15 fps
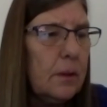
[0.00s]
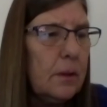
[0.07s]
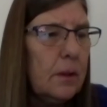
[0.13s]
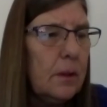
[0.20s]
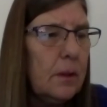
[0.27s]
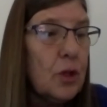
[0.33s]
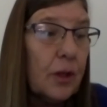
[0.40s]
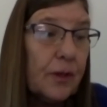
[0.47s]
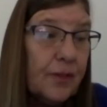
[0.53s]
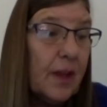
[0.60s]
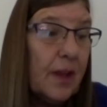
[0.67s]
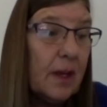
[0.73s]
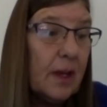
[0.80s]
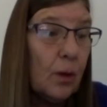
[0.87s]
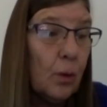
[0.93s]
Just
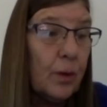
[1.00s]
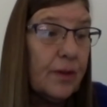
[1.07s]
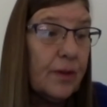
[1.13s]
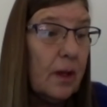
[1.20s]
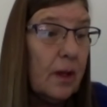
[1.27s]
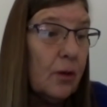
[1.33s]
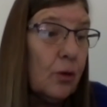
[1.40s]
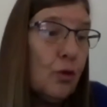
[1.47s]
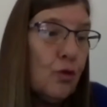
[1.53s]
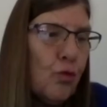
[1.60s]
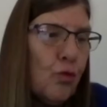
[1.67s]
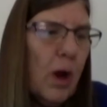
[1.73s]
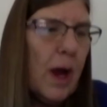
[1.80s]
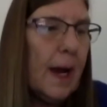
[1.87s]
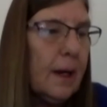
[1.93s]
then, there was another
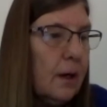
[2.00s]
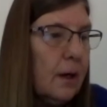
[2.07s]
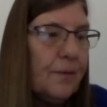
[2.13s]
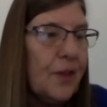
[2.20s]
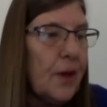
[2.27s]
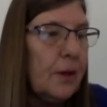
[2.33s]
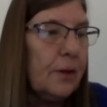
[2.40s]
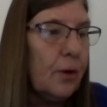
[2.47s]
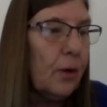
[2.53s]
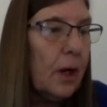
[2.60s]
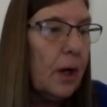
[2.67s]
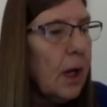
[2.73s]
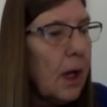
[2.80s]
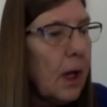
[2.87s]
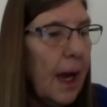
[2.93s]
crack of
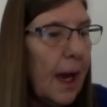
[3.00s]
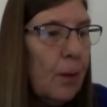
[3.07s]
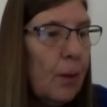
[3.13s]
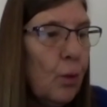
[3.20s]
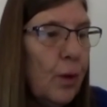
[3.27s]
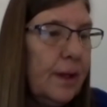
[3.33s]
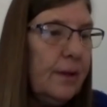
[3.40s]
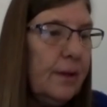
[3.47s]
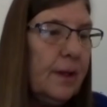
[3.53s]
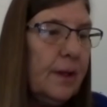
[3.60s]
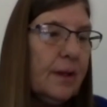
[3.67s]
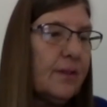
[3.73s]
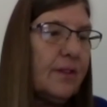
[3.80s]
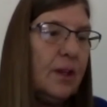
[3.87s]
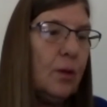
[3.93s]
thunder, and
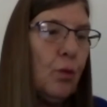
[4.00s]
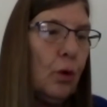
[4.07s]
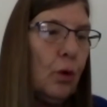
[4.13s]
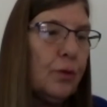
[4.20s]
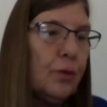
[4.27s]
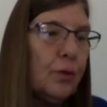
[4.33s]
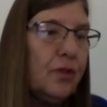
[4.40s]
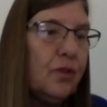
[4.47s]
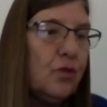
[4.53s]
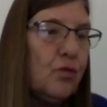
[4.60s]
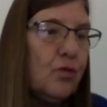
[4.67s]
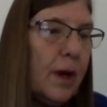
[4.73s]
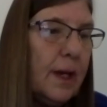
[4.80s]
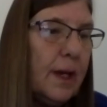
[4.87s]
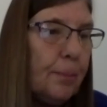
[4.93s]
Winn-Dixie rose
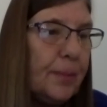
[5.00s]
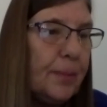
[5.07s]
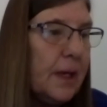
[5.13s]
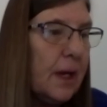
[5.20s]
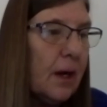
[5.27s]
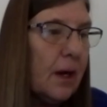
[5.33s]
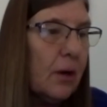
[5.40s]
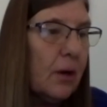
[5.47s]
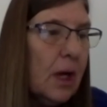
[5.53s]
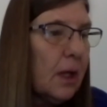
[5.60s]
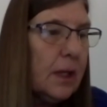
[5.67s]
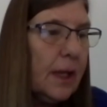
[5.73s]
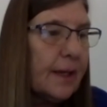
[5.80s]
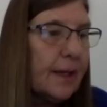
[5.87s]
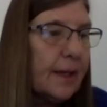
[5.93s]
straight up in the air
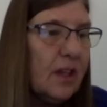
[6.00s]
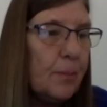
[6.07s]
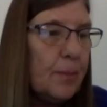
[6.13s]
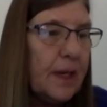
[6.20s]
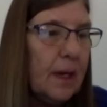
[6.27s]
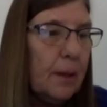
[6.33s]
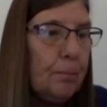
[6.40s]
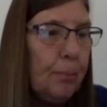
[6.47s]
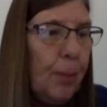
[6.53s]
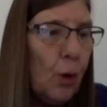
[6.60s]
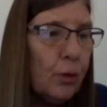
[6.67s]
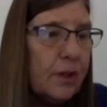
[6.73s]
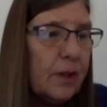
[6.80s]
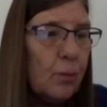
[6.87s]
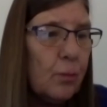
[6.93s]
like somebody had
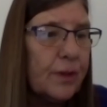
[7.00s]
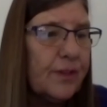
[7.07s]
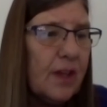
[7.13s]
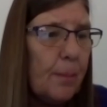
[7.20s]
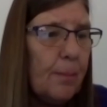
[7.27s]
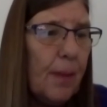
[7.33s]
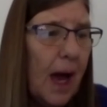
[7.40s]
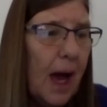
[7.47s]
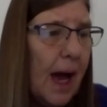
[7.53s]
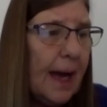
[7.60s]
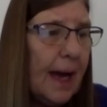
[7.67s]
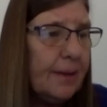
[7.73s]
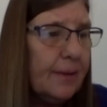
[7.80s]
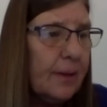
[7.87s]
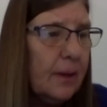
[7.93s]
poked him with something
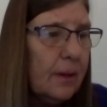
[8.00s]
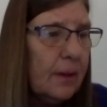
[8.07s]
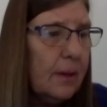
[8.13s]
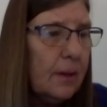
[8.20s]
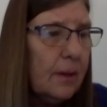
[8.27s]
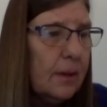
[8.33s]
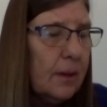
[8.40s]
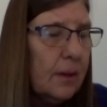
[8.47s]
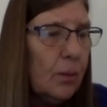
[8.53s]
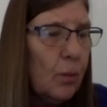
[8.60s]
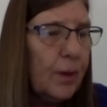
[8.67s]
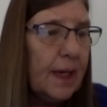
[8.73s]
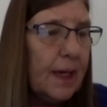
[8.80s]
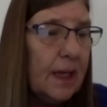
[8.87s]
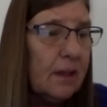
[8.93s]
hot. When he
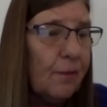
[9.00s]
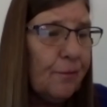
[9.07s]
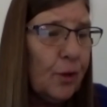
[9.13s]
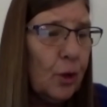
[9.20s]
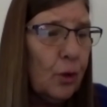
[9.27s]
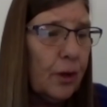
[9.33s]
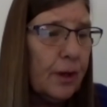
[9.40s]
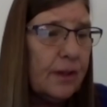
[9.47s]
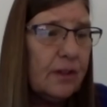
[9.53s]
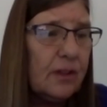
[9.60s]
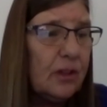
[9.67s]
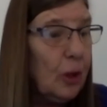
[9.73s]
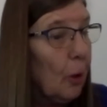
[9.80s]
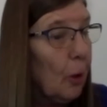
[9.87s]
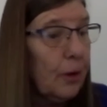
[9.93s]
hit the floor, he
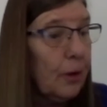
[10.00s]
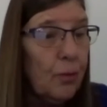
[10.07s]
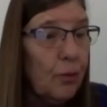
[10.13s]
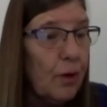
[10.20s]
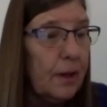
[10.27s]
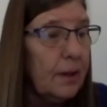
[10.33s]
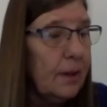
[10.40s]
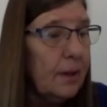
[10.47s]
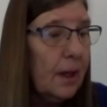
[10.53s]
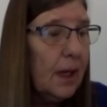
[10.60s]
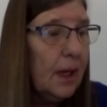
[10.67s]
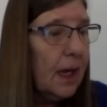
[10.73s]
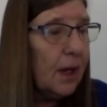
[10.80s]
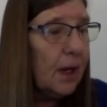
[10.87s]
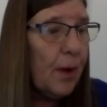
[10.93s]
started running.
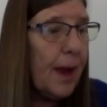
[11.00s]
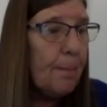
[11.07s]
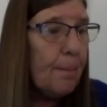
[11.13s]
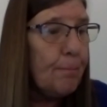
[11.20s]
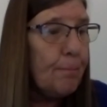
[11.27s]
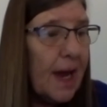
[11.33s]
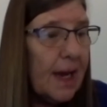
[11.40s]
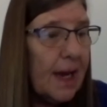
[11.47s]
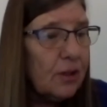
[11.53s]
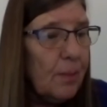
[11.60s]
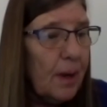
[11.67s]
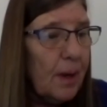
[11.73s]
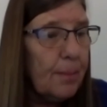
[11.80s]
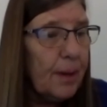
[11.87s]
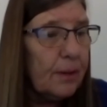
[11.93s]
He ran back to
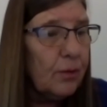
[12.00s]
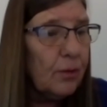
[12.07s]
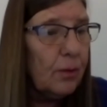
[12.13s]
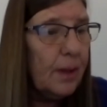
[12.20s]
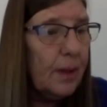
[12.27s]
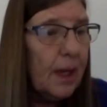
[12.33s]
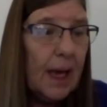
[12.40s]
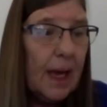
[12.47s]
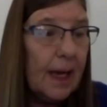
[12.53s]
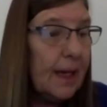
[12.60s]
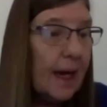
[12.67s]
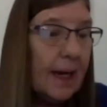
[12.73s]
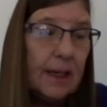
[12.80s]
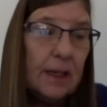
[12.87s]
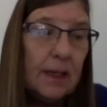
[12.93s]
my bedroom, and
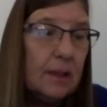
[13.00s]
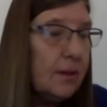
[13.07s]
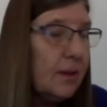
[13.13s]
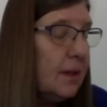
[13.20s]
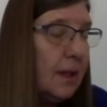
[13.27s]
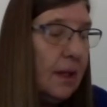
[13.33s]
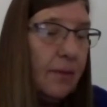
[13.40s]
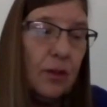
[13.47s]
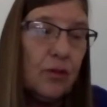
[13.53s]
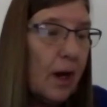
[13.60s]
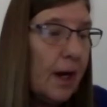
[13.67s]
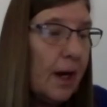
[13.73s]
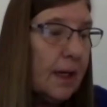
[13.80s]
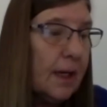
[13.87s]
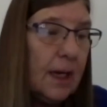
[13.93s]
I didn't even
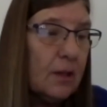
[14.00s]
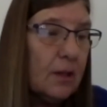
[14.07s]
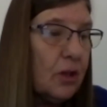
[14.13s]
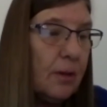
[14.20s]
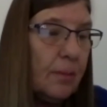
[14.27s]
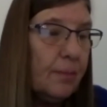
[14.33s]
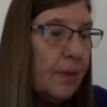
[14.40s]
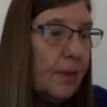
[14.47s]
try to catch him.